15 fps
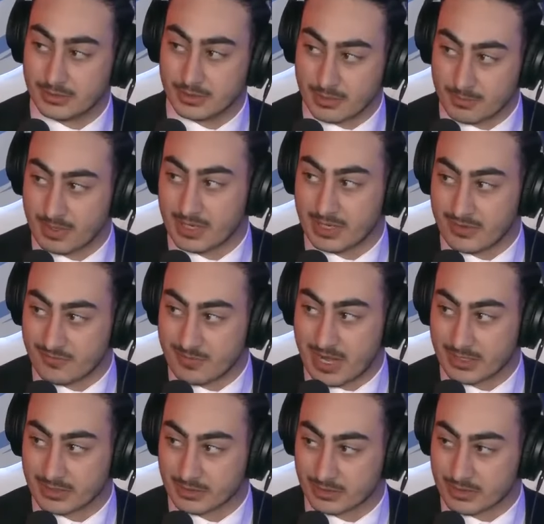competitive
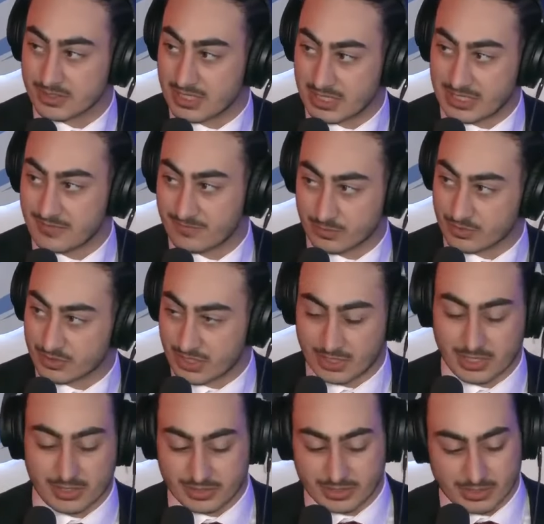market, because the left will say,
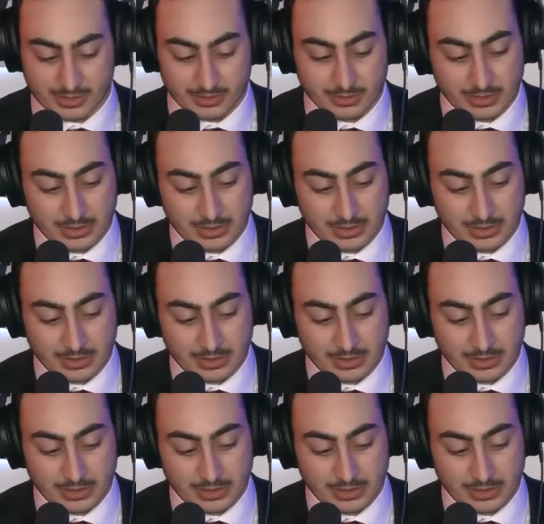oh, you know,